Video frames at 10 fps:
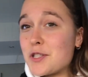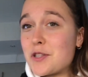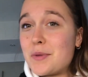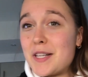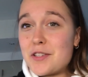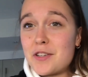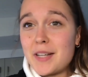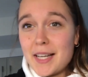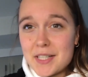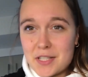
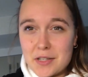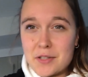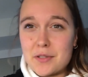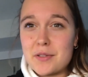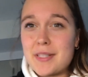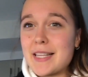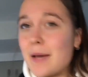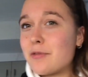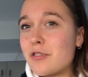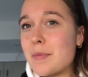3:30, so
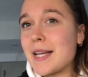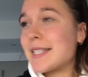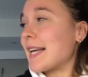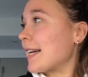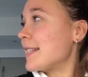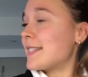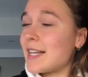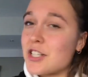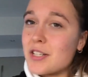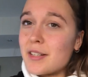time for my second
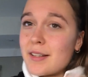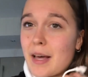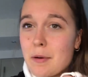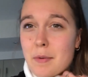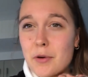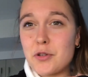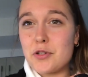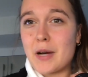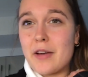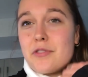session. I'm about to
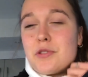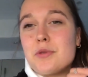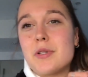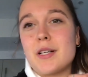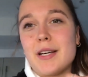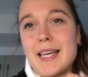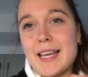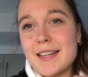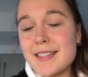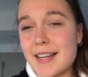drive to
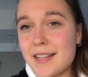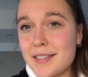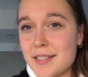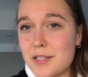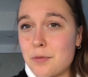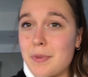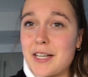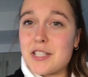Herentals to play some